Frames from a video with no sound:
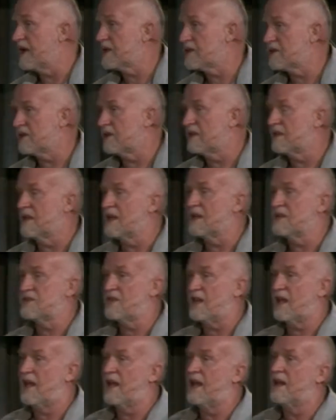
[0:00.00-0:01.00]
to the things
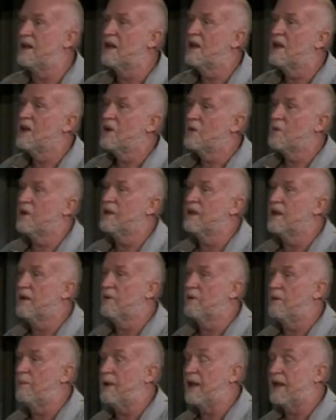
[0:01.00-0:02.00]
they had when they
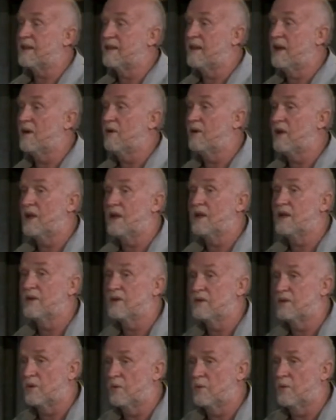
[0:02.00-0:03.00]
were back there in
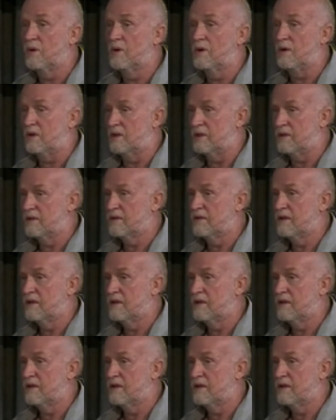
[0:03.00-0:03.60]
the world.